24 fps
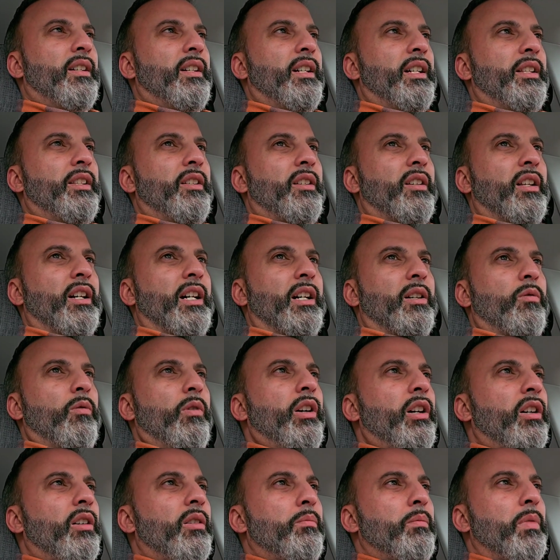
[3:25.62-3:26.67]
And they're like,
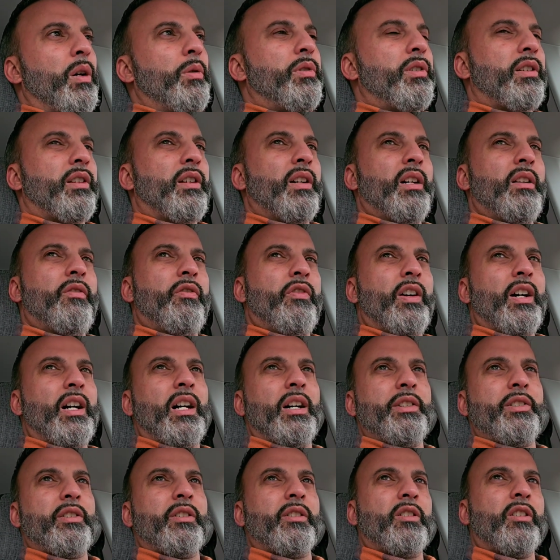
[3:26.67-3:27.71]
well, most
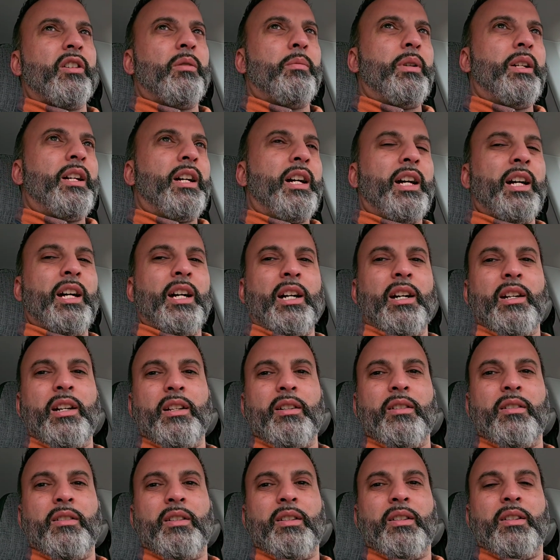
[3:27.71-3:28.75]
gunfights are going to be had
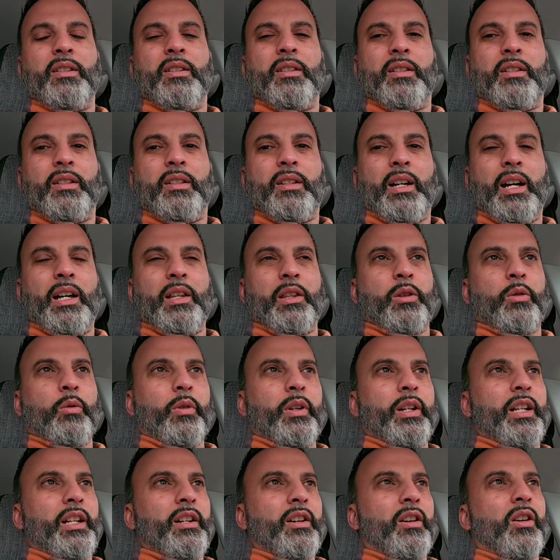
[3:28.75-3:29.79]
at
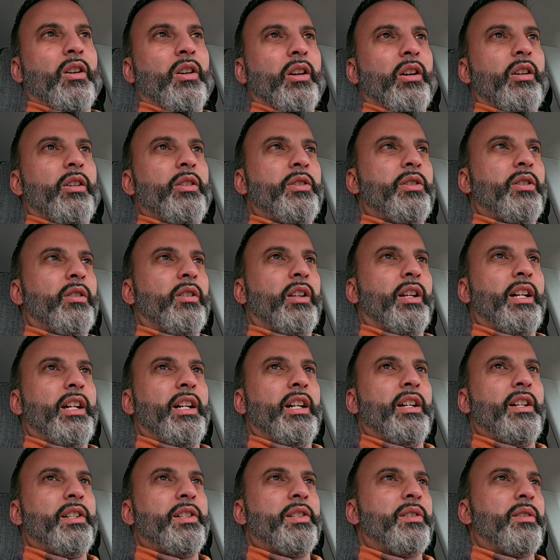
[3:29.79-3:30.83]
3 yards or
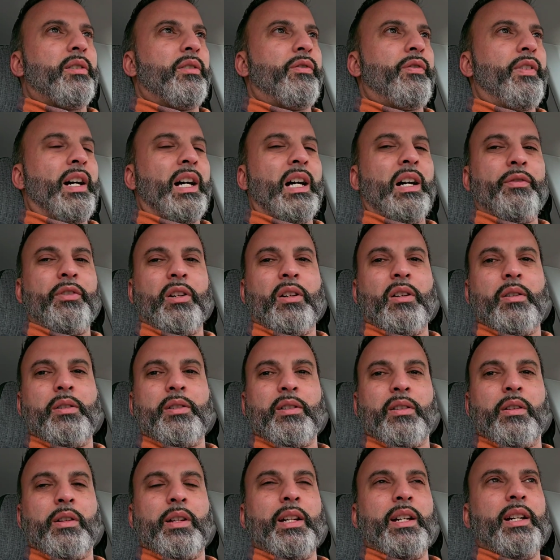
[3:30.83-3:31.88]
less, or 5 yards
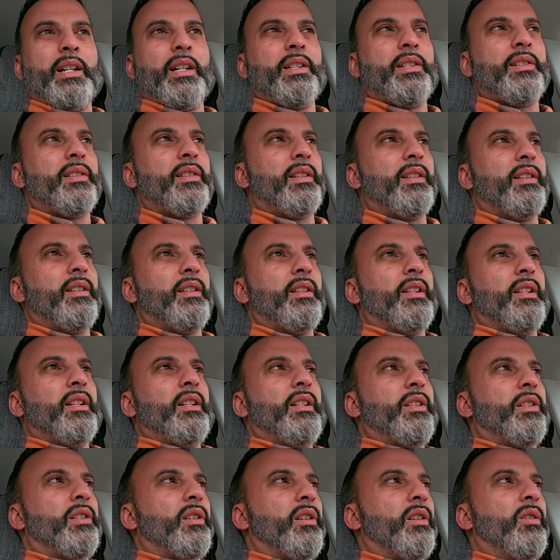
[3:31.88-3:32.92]
or less. And
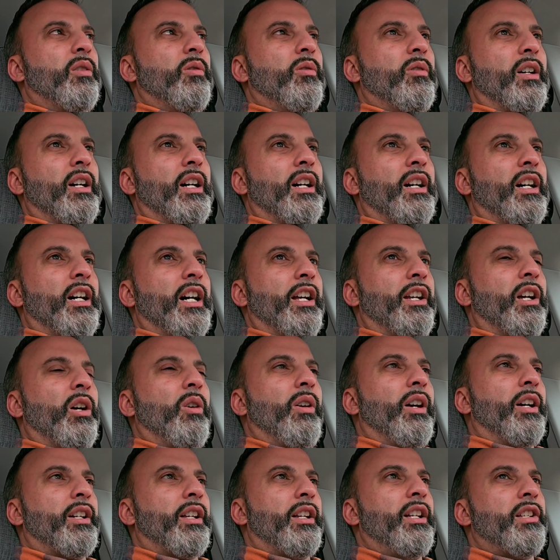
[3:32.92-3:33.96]
so I know
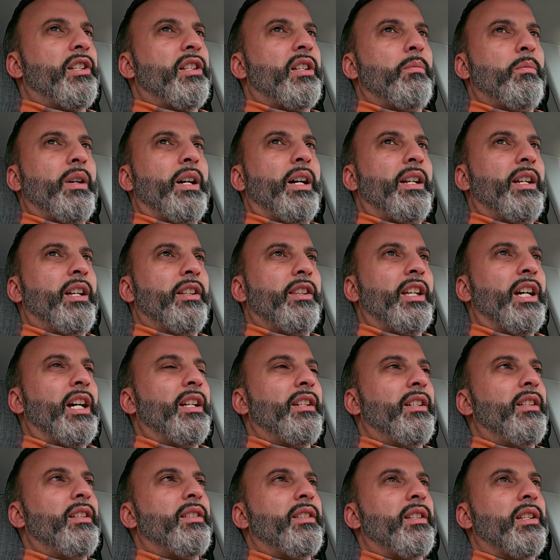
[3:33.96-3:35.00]
I could hit somebody at
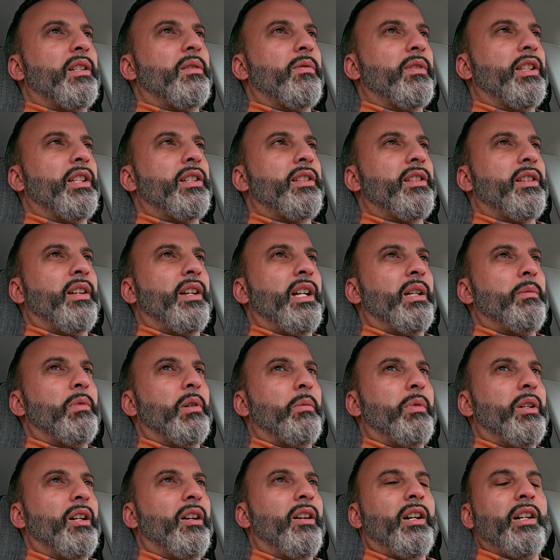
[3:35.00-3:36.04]
that distance with this thing,
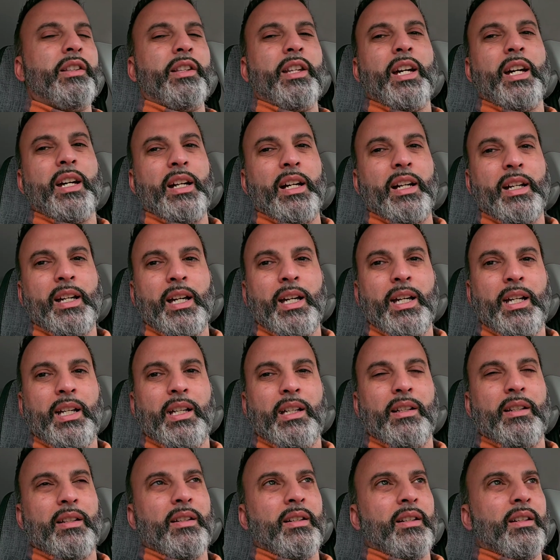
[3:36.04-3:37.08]
but beyond that, I
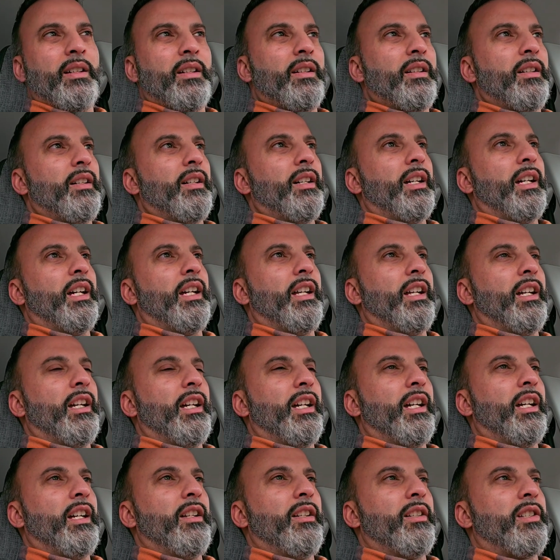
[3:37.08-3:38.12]
can't.
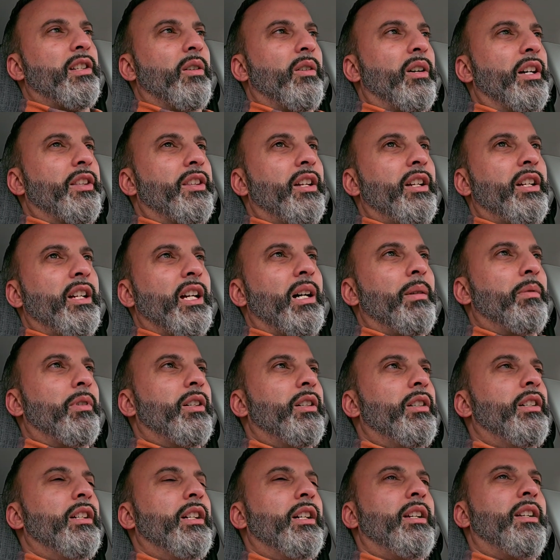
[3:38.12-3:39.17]
And so I think I'm
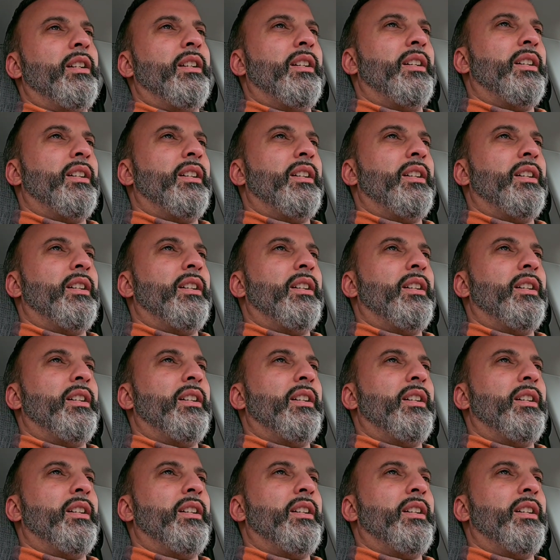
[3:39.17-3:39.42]
good.